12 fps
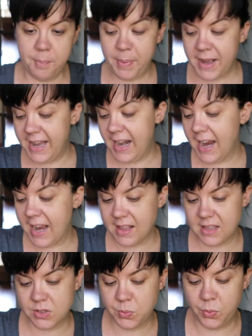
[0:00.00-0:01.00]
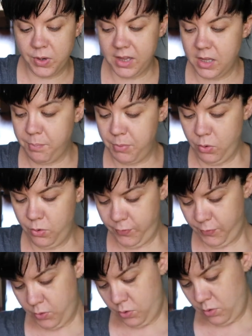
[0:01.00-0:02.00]
But I got this really
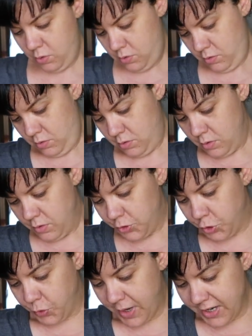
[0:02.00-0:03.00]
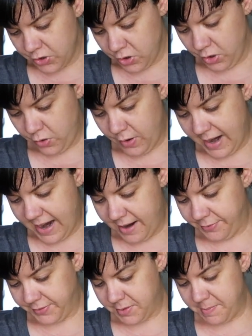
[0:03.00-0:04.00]
beautiful Treasure
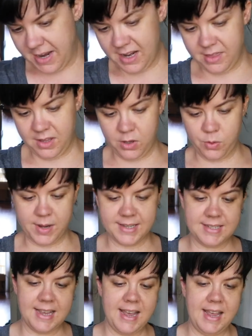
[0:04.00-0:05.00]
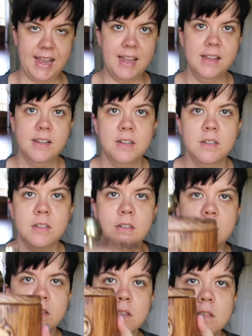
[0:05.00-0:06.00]
Craft, made in the USA
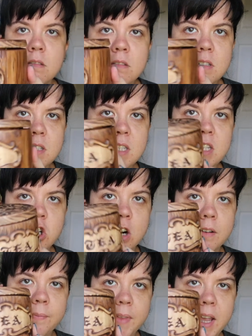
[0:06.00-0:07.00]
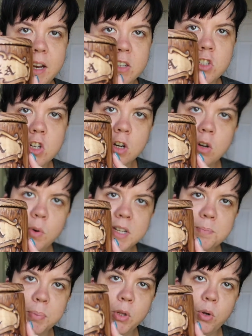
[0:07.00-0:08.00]
tea jar, and it's
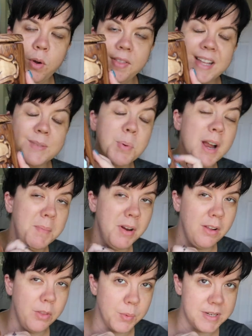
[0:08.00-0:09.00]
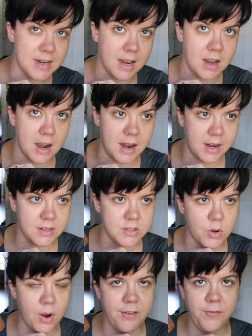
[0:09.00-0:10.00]
turquoise blue, and that's primarily the reason I got it.
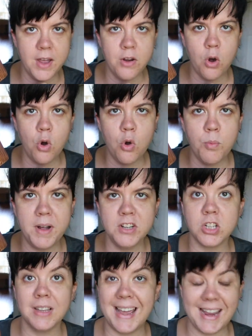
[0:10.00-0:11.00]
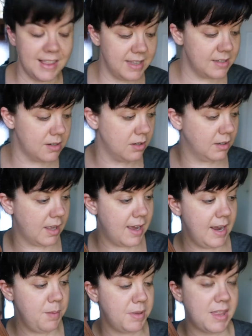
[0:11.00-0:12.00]
So I found a whole bunch like this
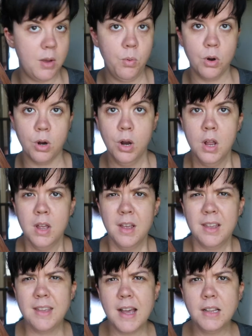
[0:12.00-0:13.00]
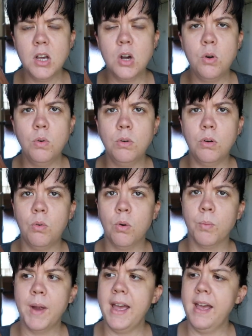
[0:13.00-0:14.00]
online, but they were yellow
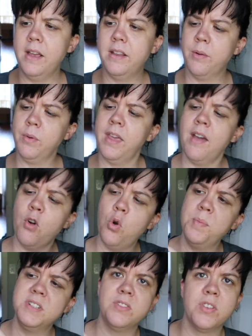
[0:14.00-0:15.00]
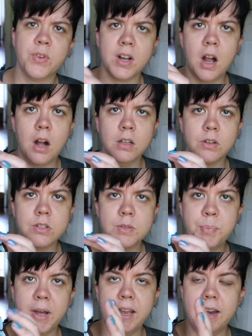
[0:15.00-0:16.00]
or red. They have a whole bunch of different colors,
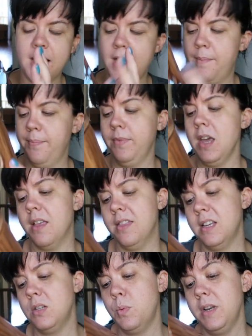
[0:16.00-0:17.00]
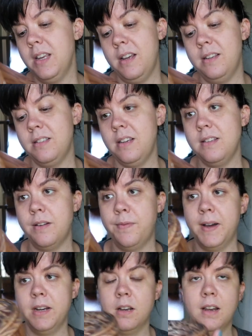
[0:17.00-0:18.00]
but yeah, this one is easy to
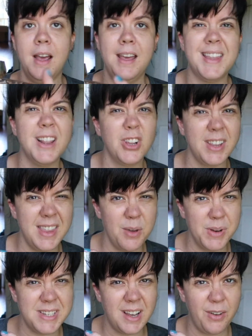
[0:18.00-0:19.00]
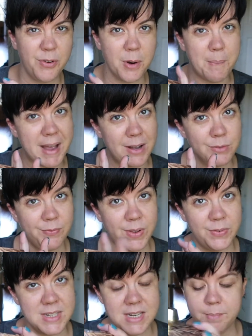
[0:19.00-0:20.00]
find online. They look like they retail for about
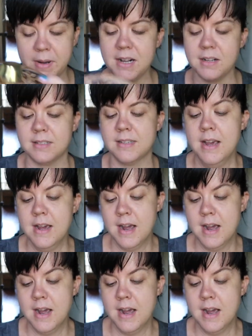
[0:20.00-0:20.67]
15 bucks.